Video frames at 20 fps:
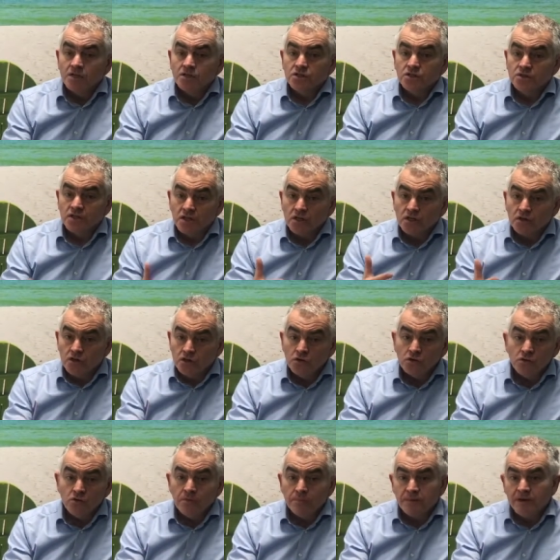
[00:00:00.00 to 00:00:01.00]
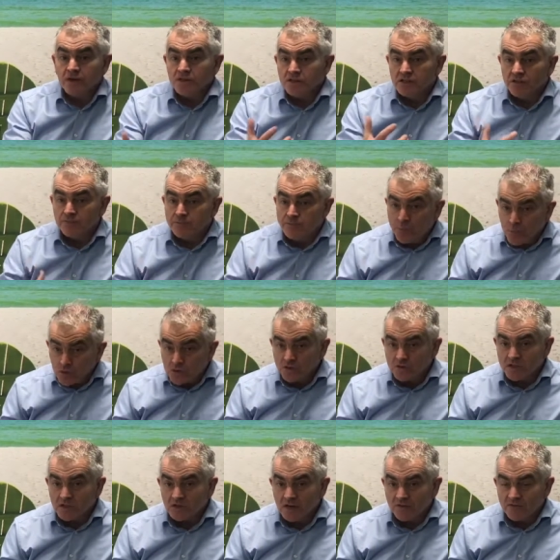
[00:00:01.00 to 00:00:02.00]
so that you, because you've booked
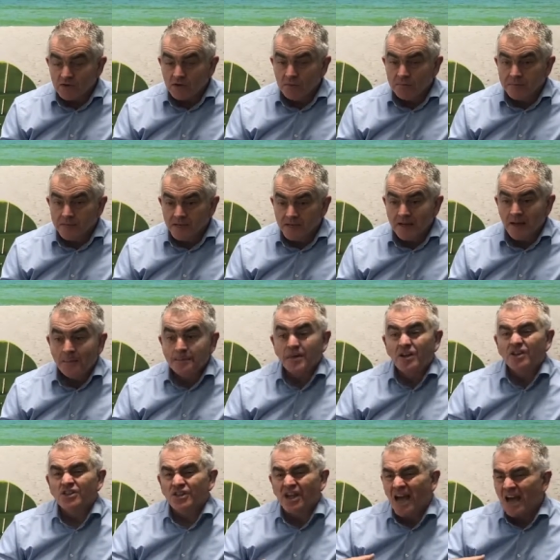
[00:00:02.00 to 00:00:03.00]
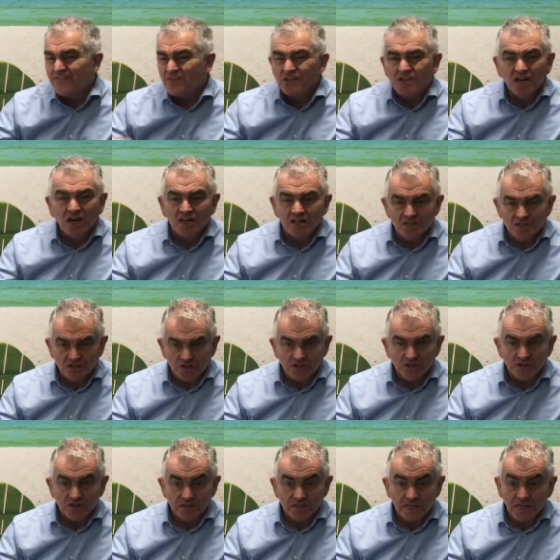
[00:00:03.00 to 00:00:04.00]
with the travel company and because you haven't gone and done
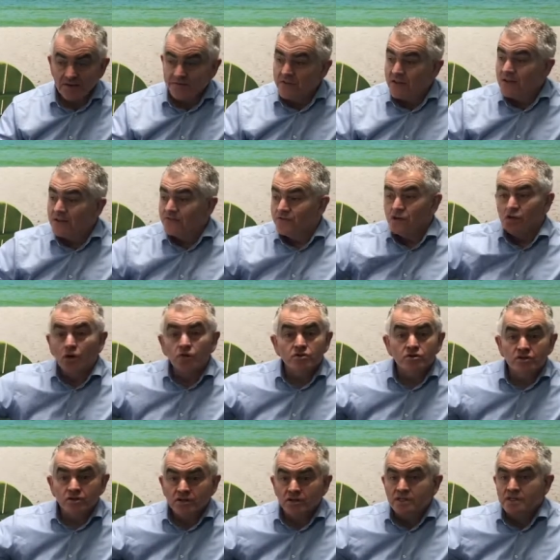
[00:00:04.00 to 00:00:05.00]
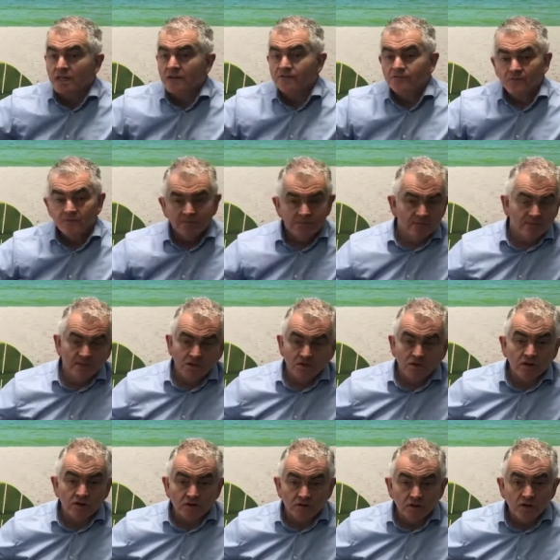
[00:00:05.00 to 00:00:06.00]
it yourself, you go and do it yourself, you're
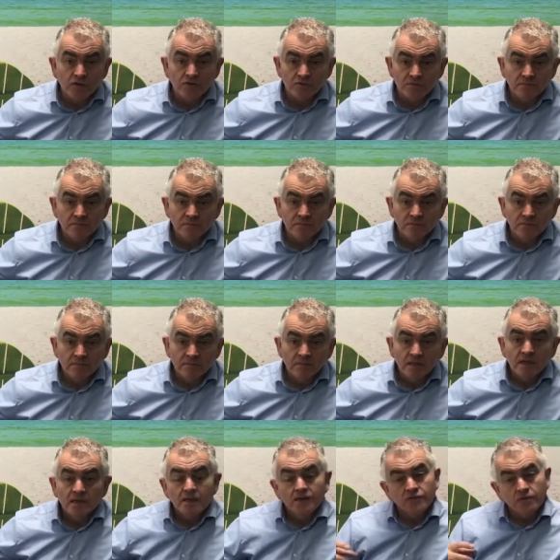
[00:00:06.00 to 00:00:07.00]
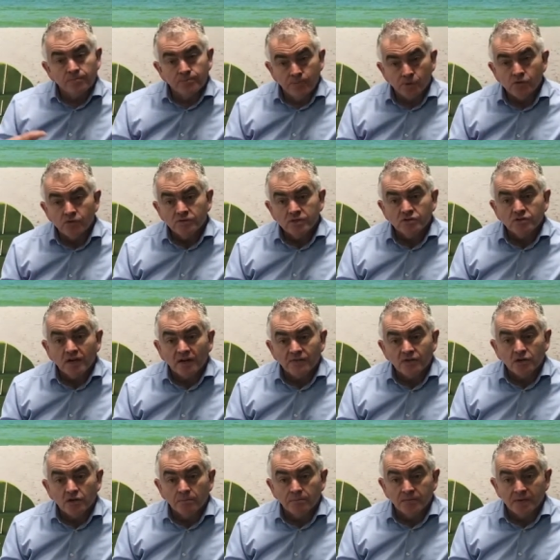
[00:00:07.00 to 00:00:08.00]
on your own. Mm-hmm. If you book with the travel
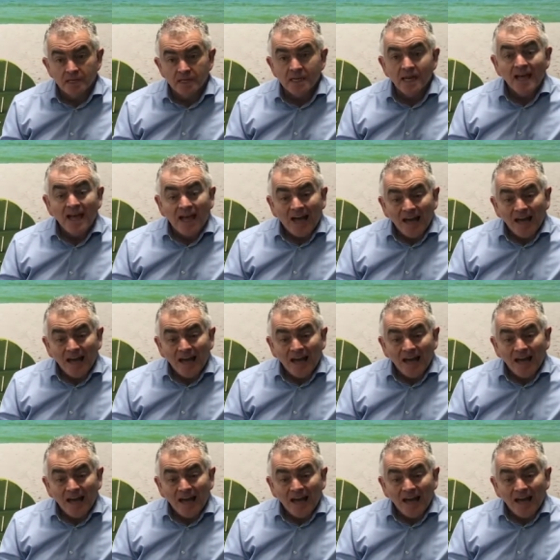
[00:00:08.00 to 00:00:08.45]
company,